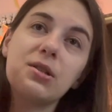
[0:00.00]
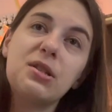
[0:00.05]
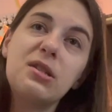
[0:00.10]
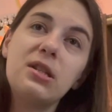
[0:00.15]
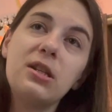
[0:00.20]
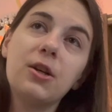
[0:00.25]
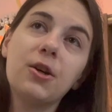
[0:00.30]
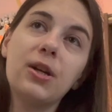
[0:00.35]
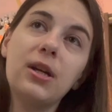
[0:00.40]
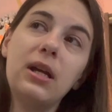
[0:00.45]

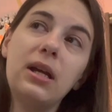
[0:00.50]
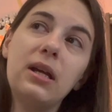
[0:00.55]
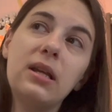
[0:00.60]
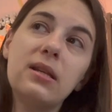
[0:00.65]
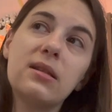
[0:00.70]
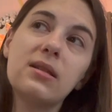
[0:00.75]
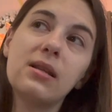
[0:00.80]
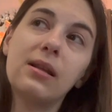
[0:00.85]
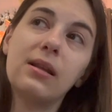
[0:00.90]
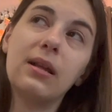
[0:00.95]

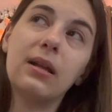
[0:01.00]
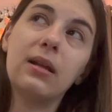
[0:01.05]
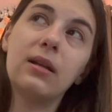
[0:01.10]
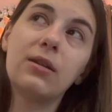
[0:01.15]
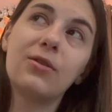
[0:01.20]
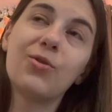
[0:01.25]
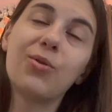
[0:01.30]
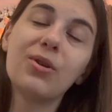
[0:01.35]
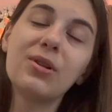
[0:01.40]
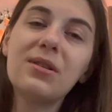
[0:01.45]
series
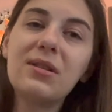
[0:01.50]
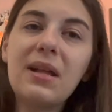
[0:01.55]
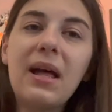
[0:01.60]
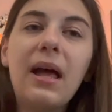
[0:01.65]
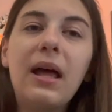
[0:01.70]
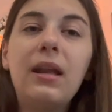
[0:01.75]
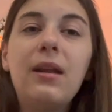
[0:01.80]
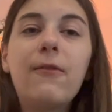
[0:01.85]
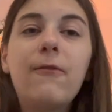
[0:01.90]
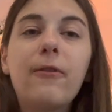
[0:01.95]
towards the
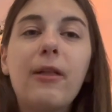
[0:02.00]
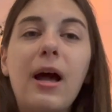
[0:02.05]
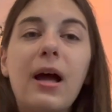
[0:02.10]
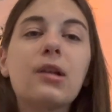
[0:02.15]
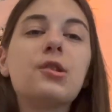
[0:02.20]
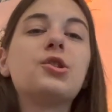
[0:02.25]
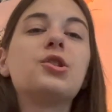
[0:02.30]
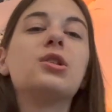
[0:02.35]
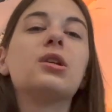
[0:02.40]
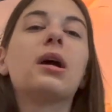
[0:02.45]
end of
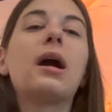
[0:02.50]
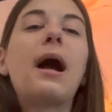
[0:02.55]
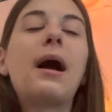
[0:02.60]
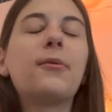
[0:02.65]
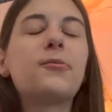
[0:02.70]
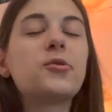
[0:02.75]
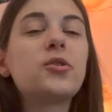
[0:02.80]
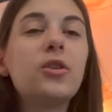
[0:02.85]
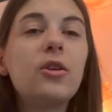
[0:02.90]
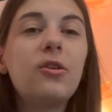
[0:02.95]
last year.
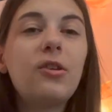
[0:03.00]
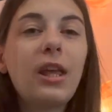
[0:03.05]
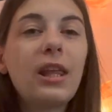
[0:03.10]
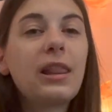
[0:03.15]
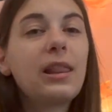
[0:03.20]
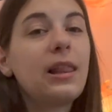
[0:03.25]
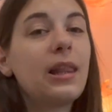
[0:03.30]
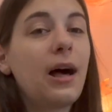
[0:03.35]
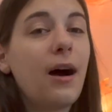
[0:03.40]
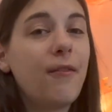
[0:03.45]
Absolutely
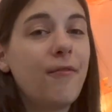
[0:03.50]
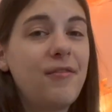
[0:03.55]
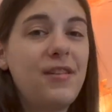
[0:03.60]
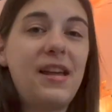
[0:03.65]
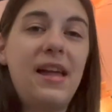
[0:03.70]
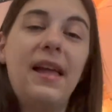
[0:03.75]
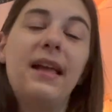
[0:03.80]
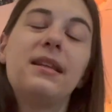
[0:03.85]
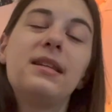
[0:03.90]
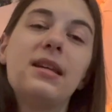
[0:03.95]
loved
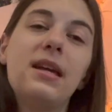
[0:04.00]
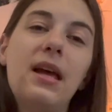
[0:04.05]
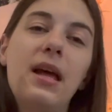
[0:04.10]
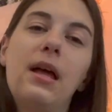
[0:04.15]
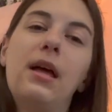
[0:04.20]
it.